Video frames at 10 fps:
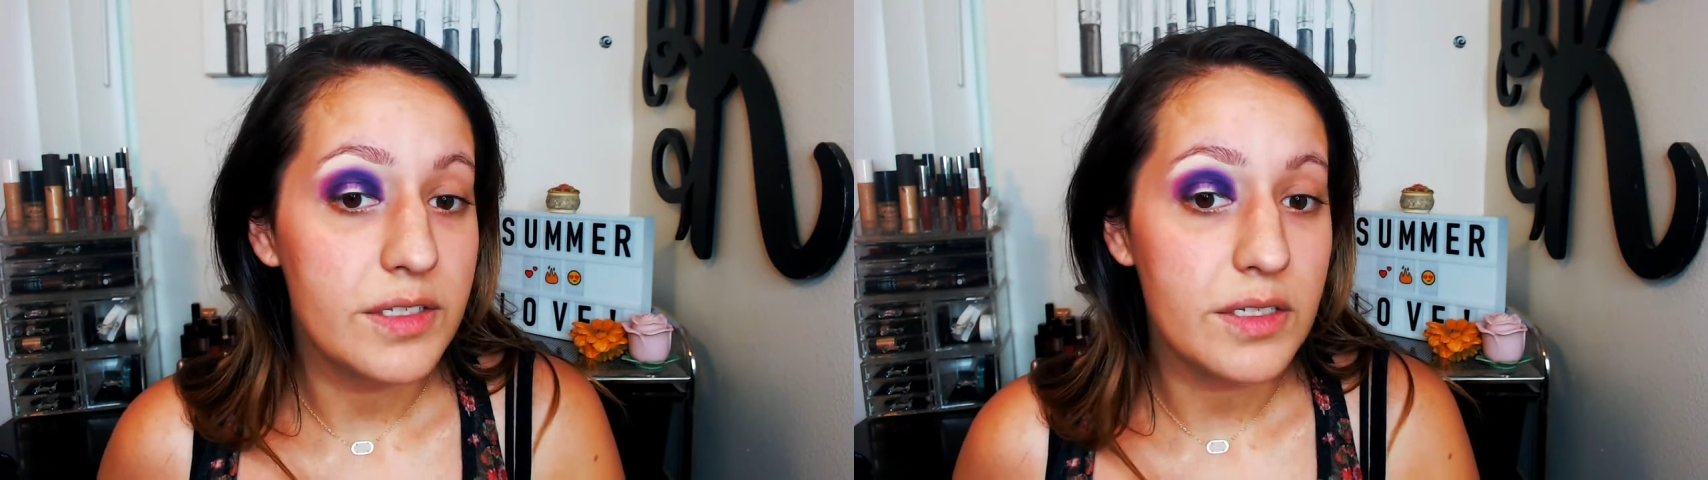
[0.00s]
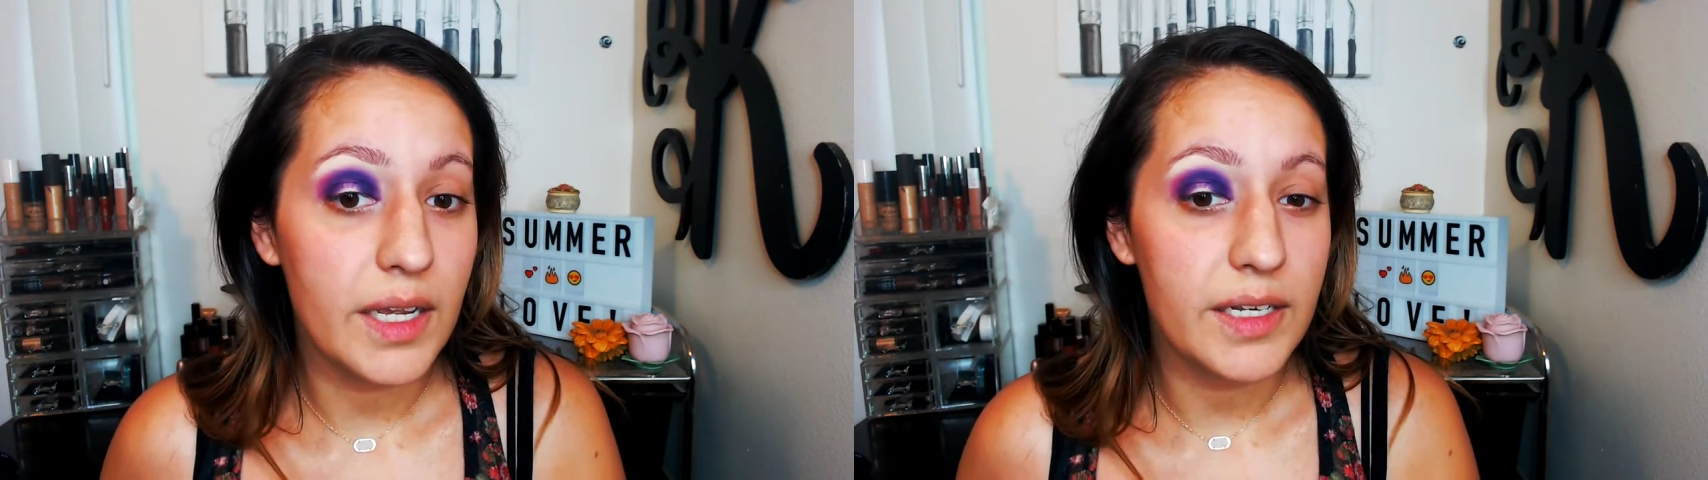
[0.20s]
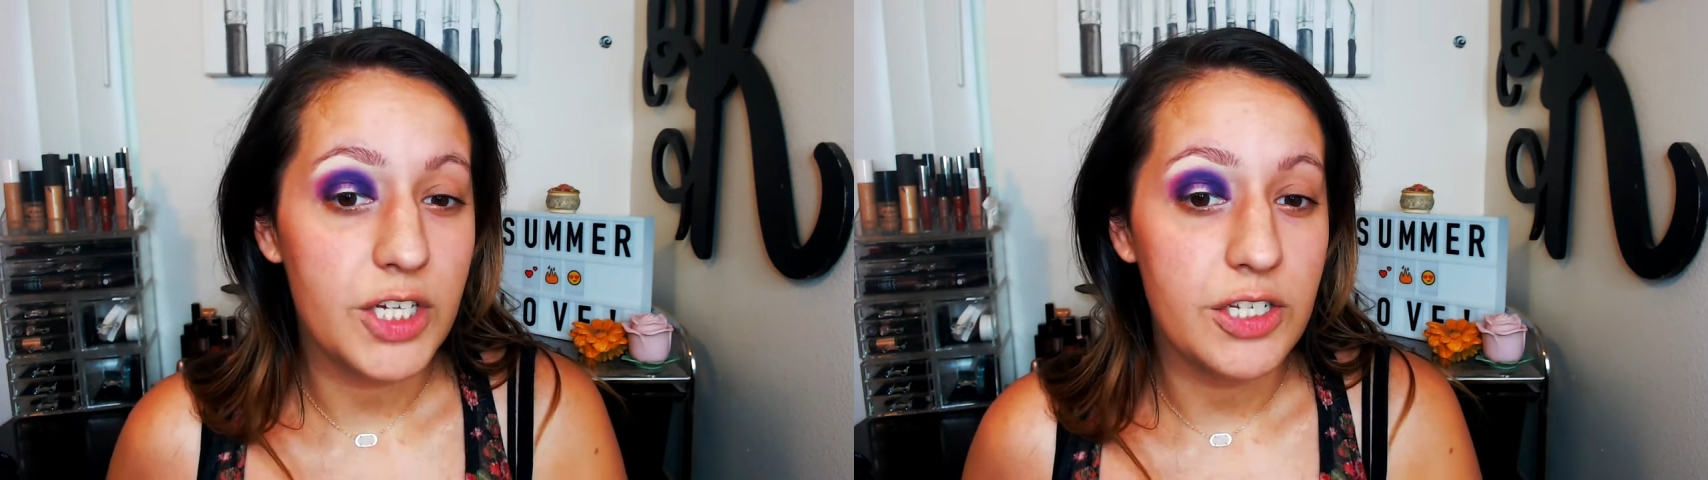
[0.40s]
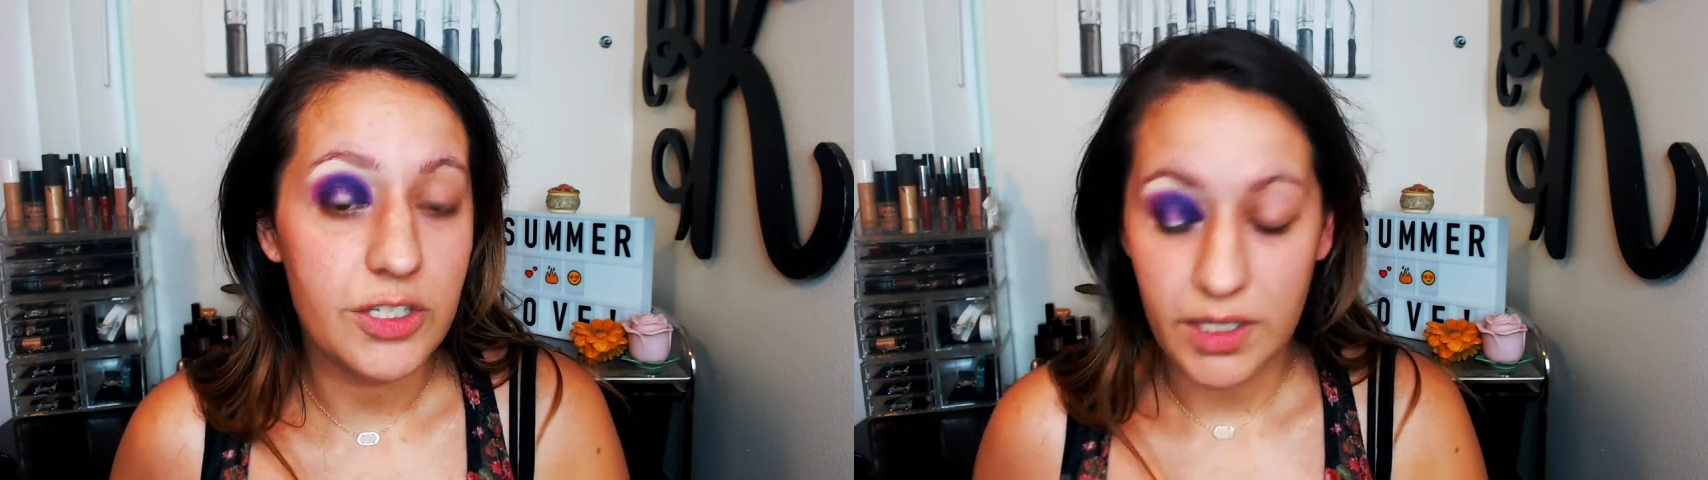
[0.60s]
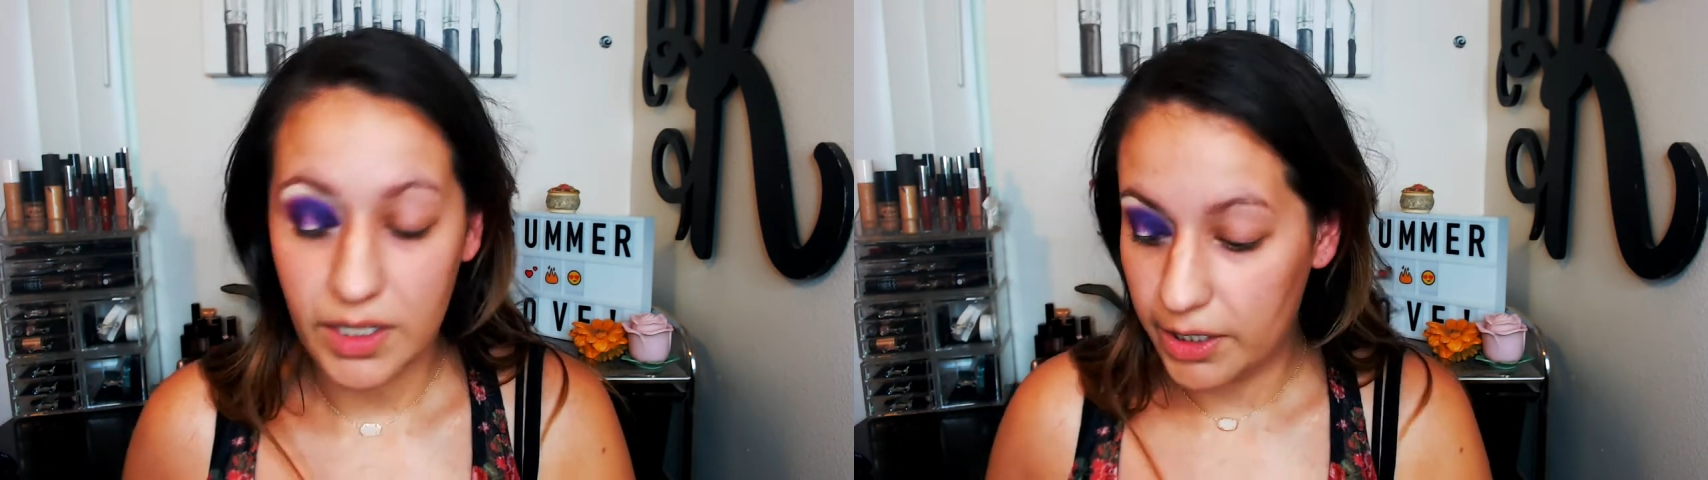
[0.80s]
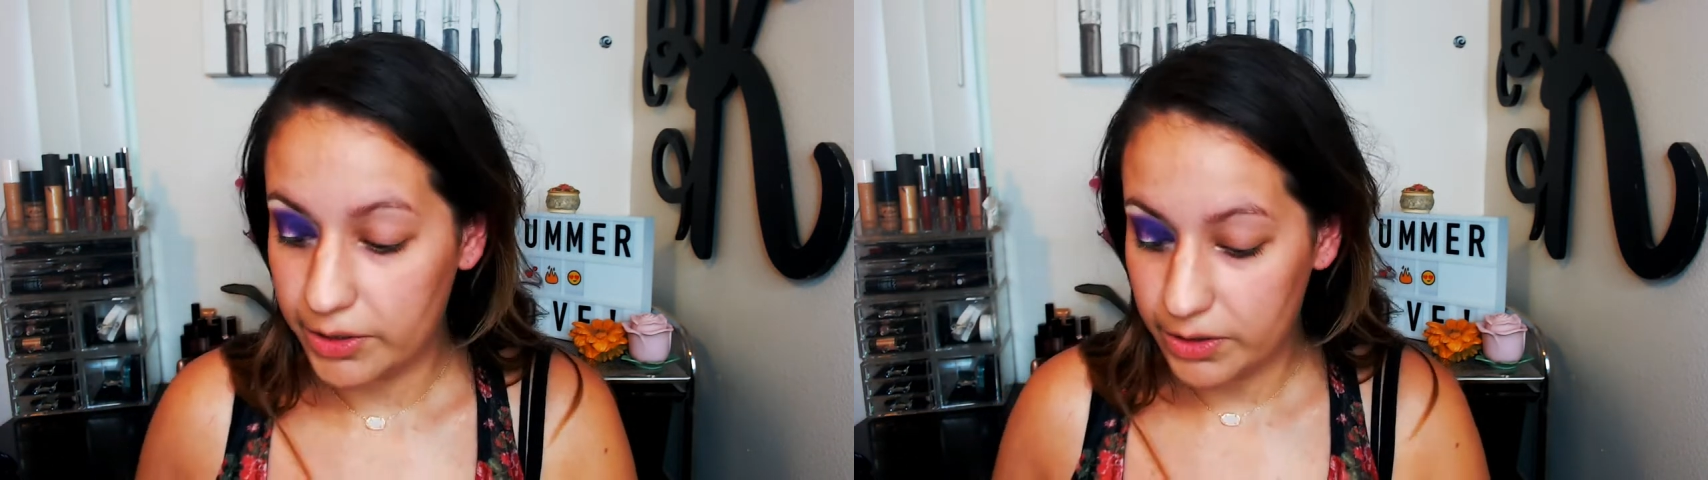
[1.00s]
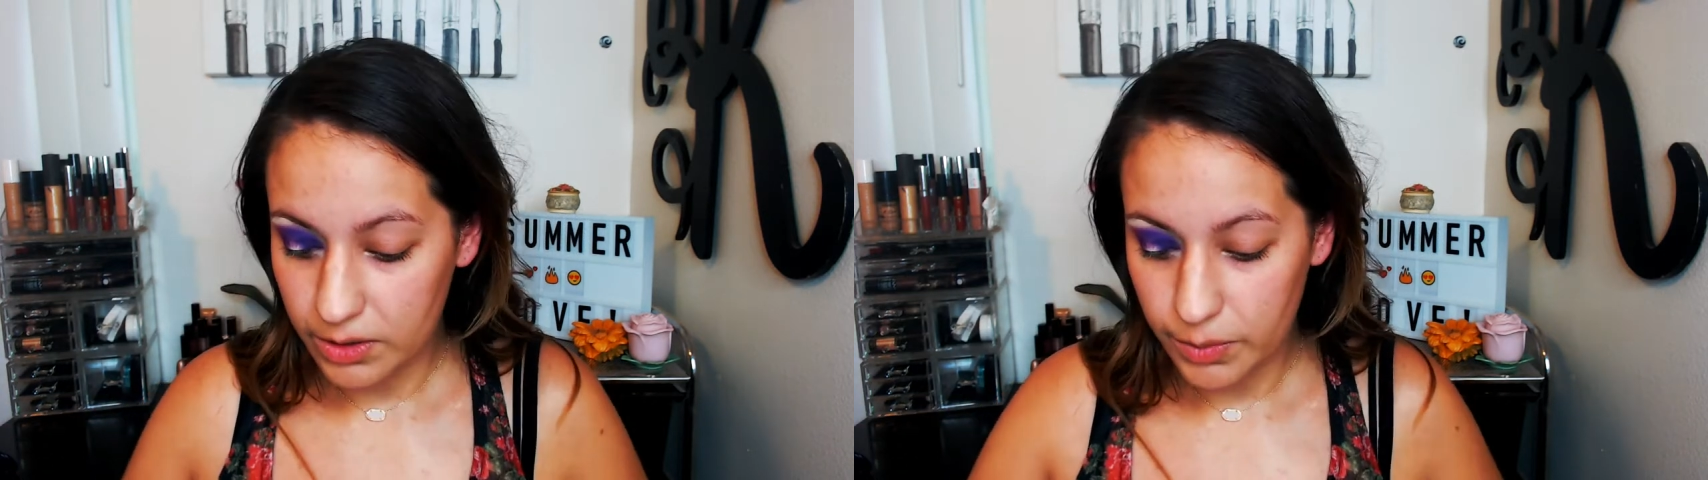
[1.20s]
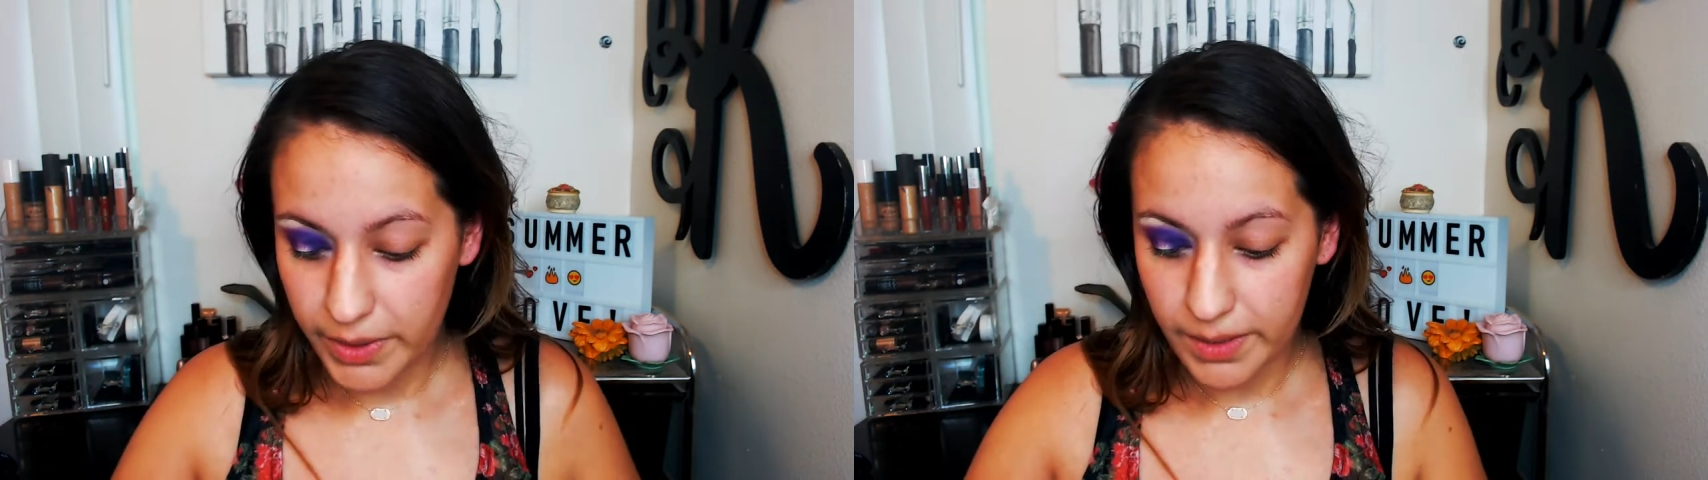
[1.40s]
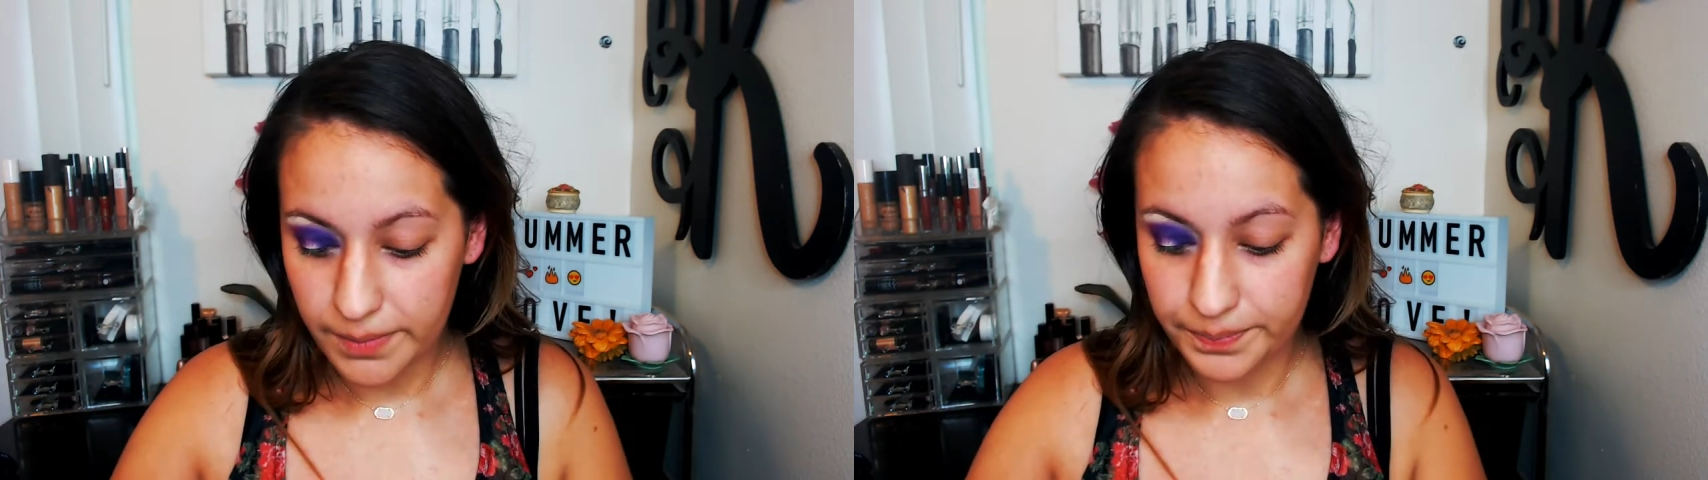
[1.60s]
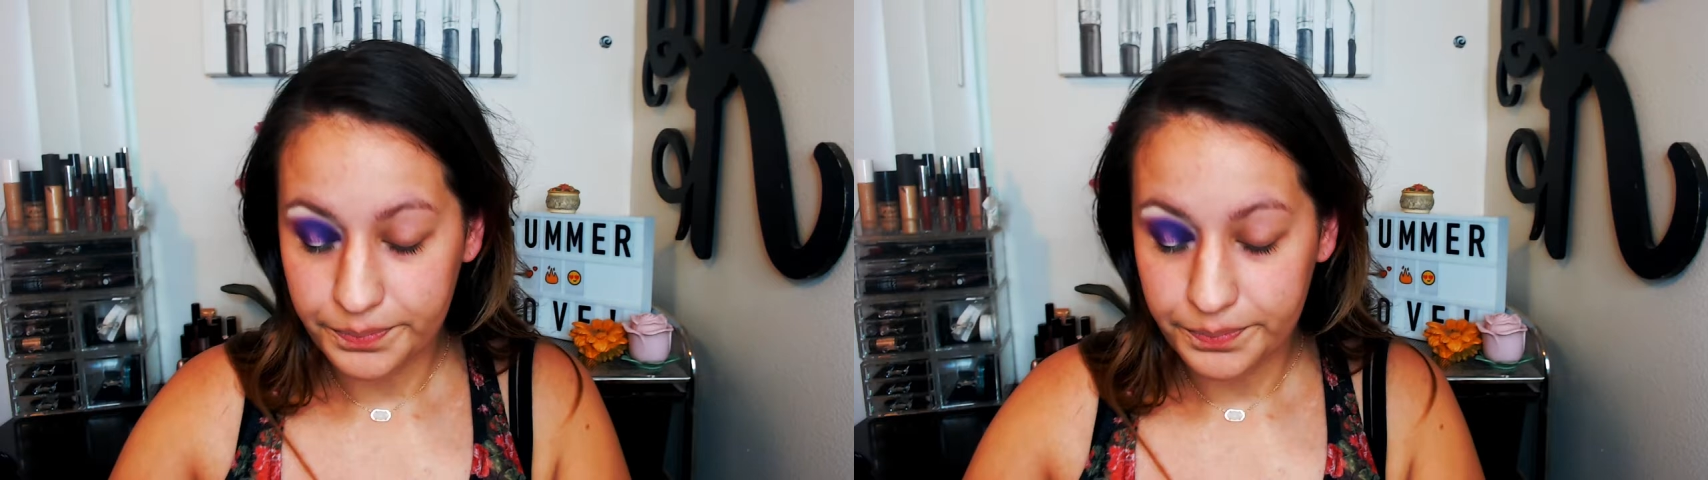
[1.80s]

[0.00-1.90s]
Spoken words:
kind of changing the color a little bit?